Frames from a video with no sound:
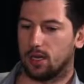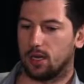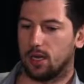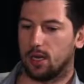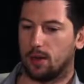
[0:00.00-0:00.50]

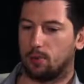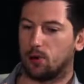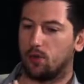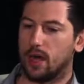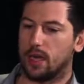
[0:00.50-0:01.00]

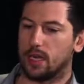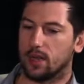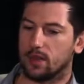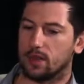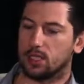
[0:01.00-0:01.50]
providing
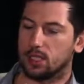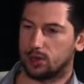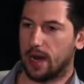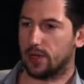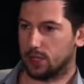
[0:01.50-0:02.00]
their
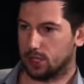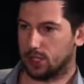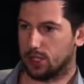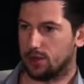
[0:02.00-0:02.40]
strategies,